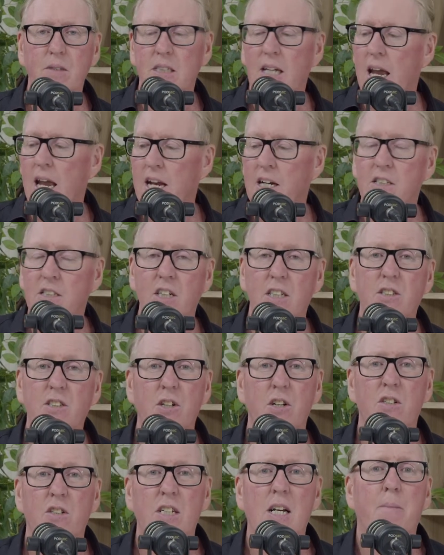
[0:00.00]
and it just
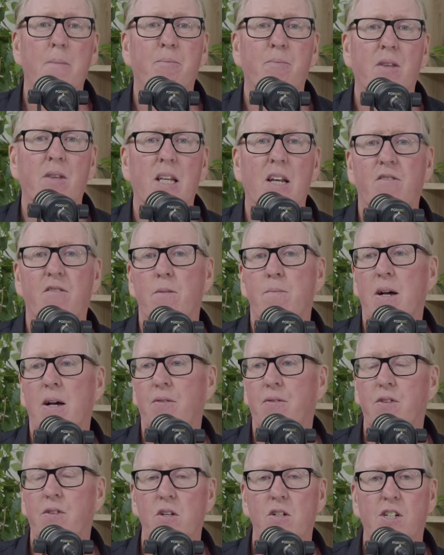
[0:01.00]
turns up every
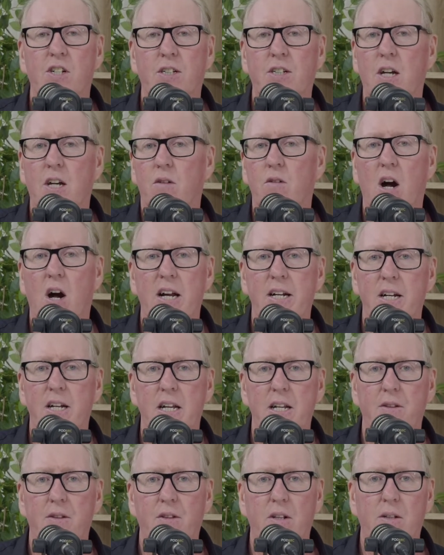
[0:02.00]
month. You just go, I
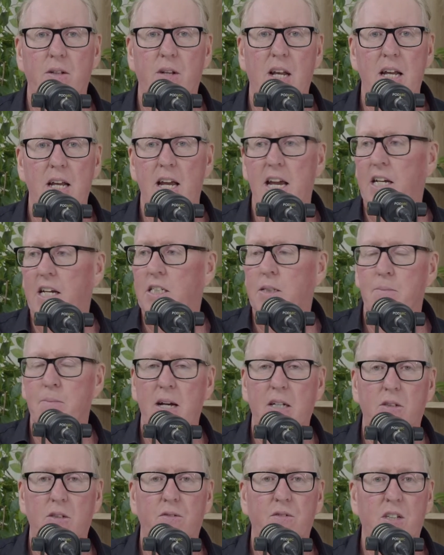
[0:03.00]
need X
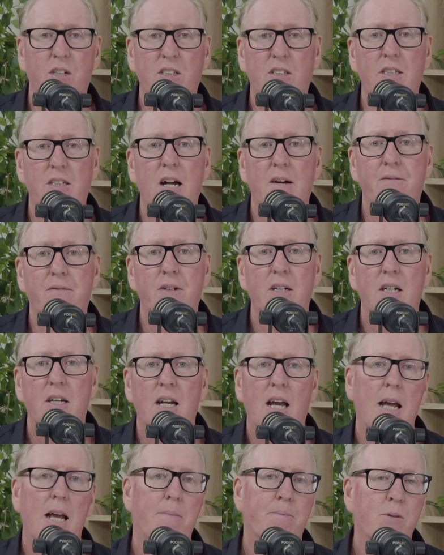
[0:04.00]
amount of this stuff,
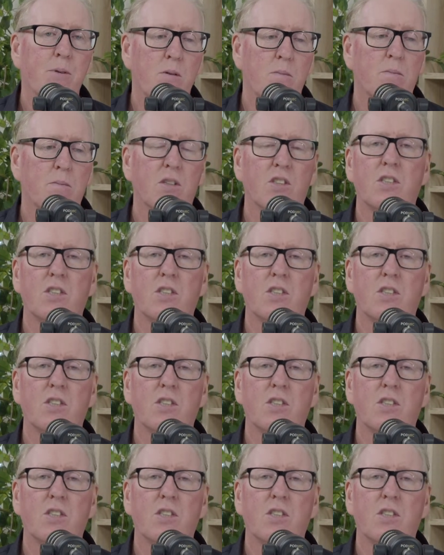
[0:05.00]
and boom.